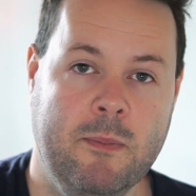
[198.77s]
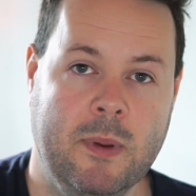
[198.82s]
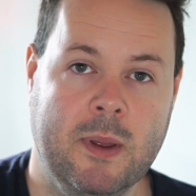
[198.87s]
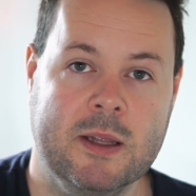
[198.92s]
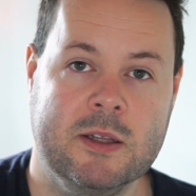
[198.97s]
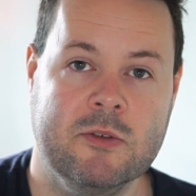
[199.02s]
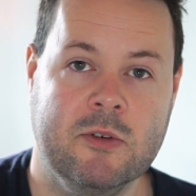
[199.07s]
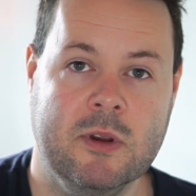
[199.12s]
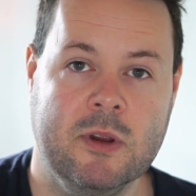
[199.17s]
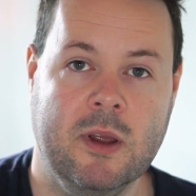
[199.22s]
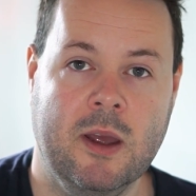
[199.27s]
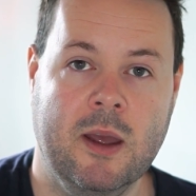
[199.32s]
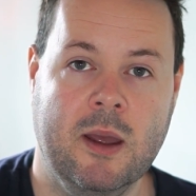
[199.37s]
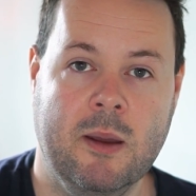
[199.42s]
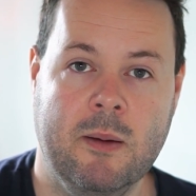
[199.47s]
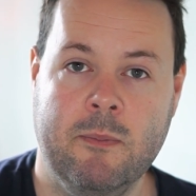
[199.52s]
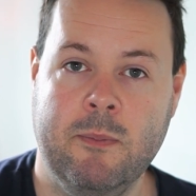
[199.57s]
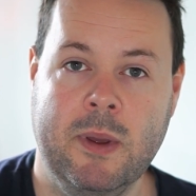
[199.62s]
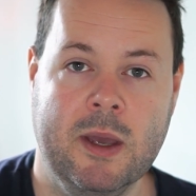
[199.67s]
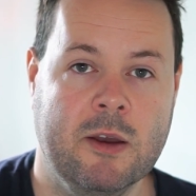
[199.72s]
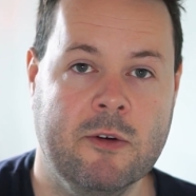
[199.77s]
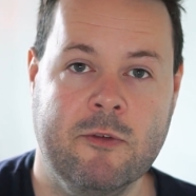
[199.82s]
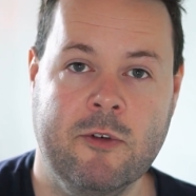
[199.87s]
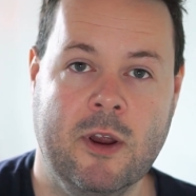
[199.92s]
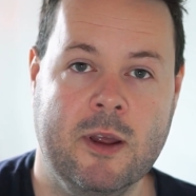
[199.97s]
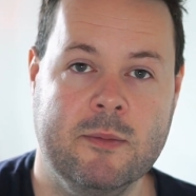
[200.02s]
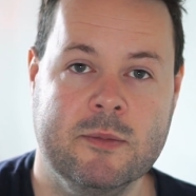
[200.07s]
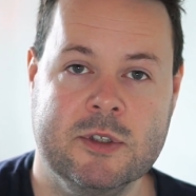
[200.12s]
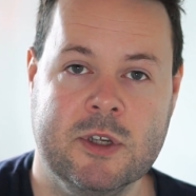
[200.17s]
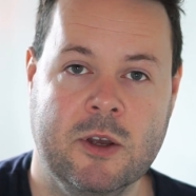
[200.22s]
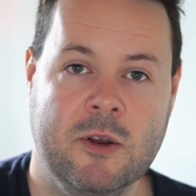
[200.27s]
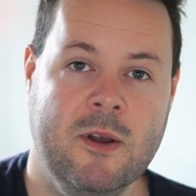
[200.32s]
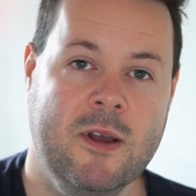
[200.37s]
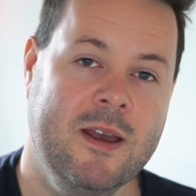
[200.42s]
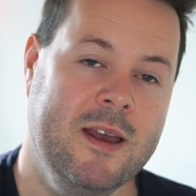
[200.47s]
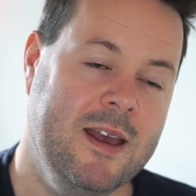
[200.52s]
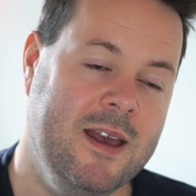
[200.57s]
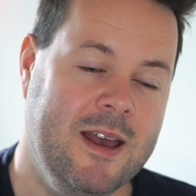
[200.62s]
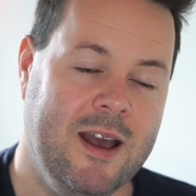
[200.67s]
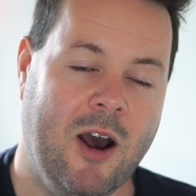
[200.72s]
better, uh, bigger frames. So
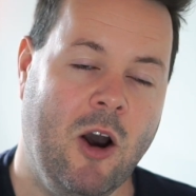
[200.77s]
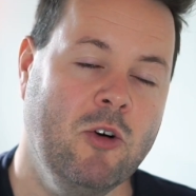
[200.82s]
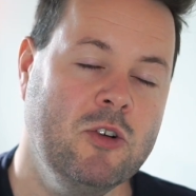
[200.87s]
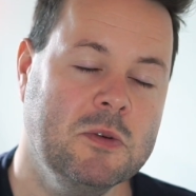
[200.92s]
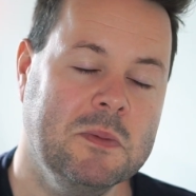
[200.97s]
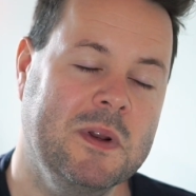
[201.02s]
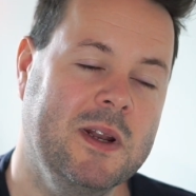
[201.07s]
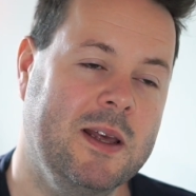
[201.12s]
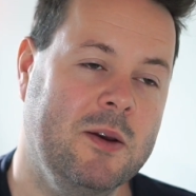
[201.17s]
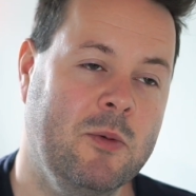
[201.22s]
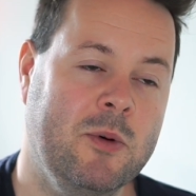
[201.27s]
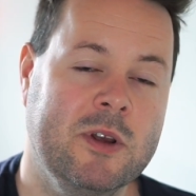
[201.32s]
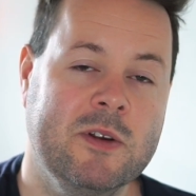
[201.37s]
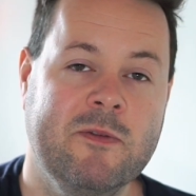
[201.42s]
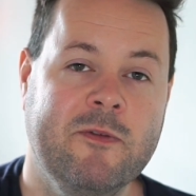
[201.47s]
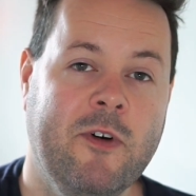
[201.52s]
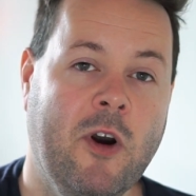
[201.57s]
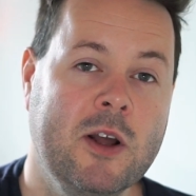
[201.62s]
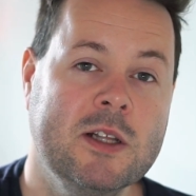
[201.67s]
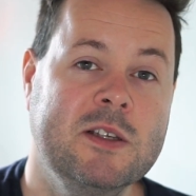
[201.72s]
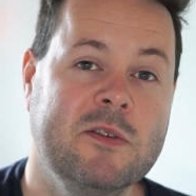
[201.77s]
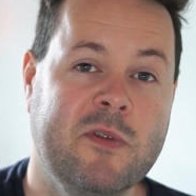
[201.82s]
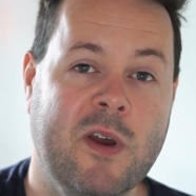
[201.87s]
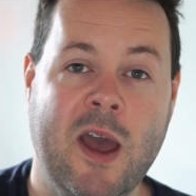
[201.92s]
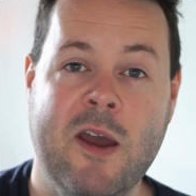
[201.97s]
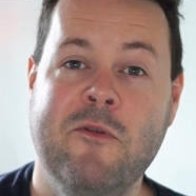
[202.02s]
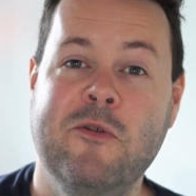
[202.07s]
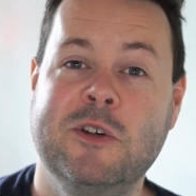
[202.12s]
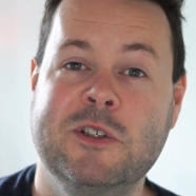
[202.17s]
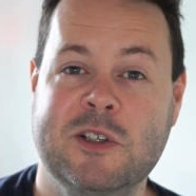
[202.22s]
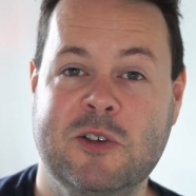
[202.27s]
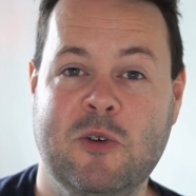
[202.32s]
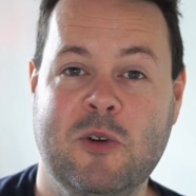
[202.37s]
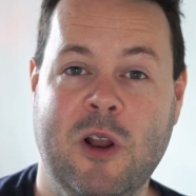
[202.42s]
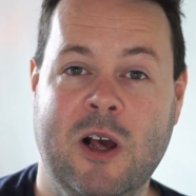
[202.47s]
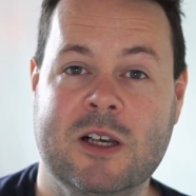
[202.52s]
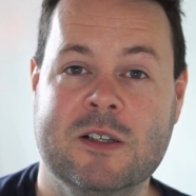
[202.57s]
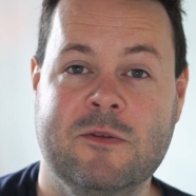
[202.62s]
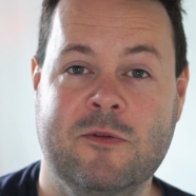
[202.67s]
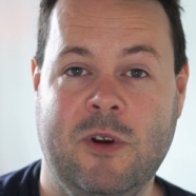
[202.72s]
ultimately, we're fighting for every
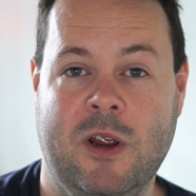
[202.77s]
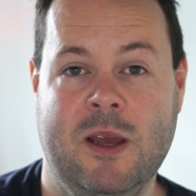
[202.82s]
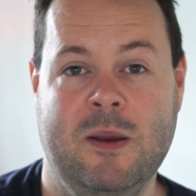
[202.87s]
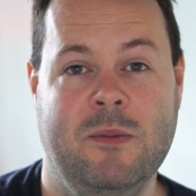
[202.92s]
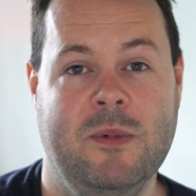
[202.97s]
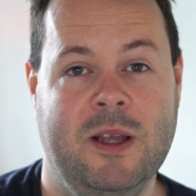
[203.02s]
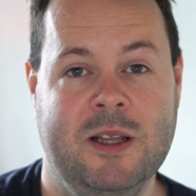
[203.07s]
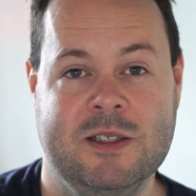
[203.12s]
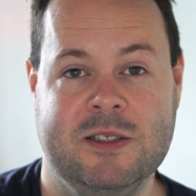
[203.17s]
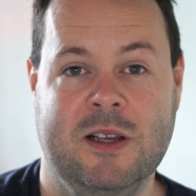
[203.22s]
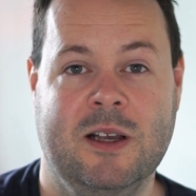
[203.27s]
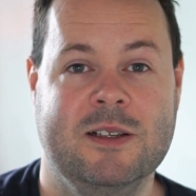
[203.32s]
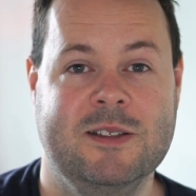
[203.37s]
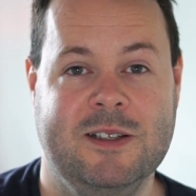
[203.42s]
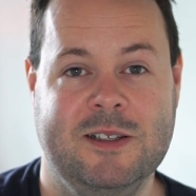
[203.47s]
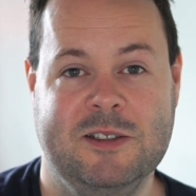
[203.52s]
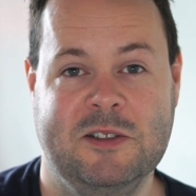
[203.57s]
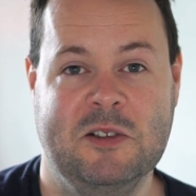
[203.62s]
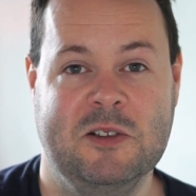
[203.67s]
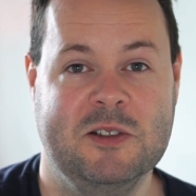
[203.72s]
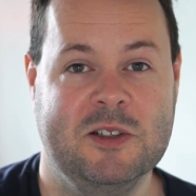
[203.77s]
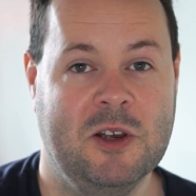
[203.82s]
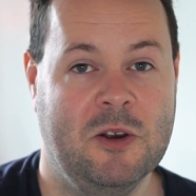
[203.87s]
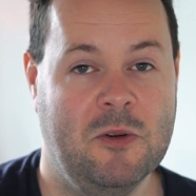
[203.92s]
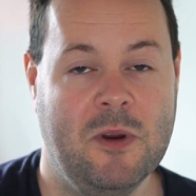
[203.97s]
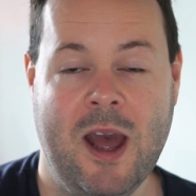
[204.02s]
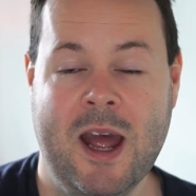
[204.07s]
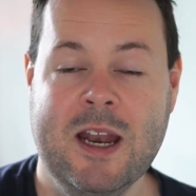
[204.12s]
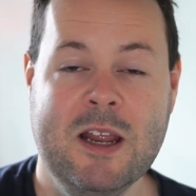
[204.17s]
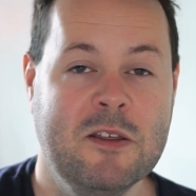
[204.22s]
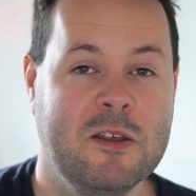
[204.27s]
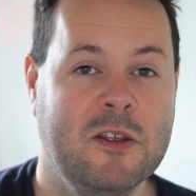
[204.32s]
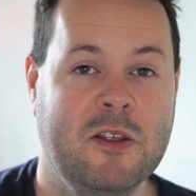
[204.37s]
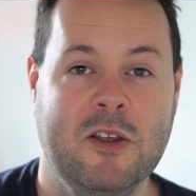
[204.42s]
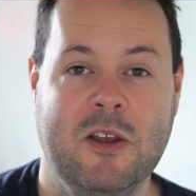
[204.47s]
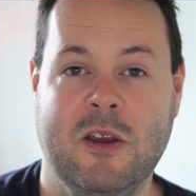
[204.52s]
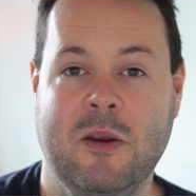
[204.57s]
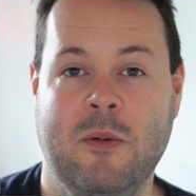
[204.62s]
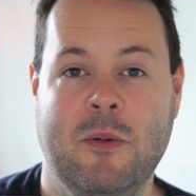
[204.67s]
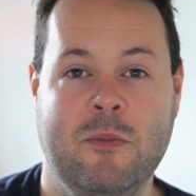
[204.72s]
single last frame in Star Citizen. So anything
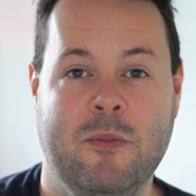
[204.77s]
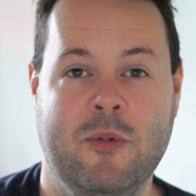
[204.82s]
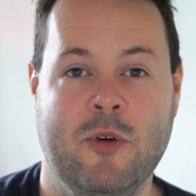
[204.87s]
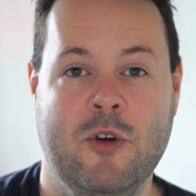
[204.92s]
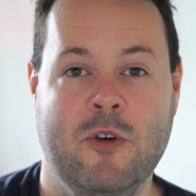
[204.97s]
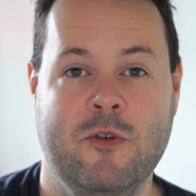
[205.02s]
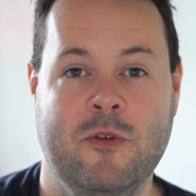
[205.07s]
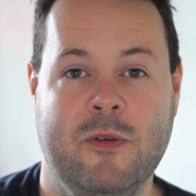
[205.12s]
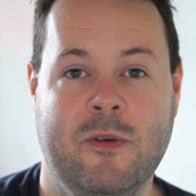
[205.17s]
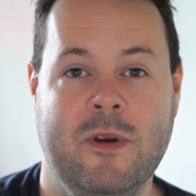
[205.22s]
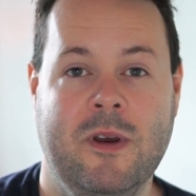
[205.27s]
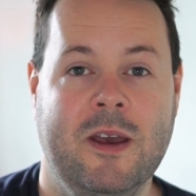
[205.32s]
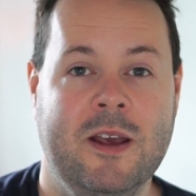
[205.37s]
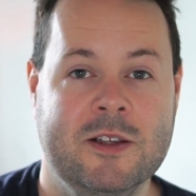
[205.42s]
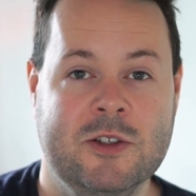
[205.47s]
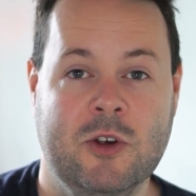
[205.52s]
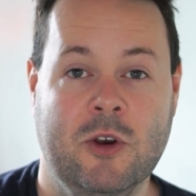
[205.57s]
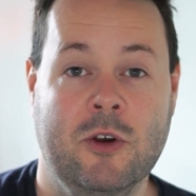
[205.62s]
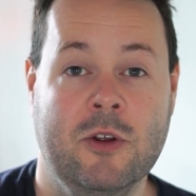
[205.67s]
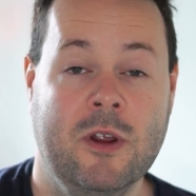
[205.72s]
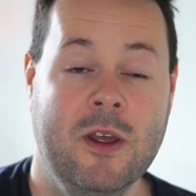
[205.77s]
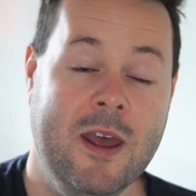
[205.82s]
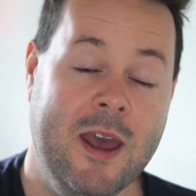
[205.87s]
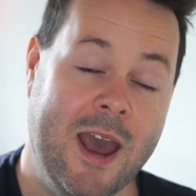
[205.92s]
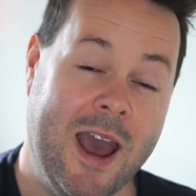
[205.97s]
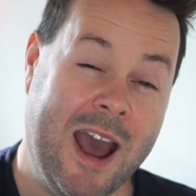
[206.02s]
that can improve is good.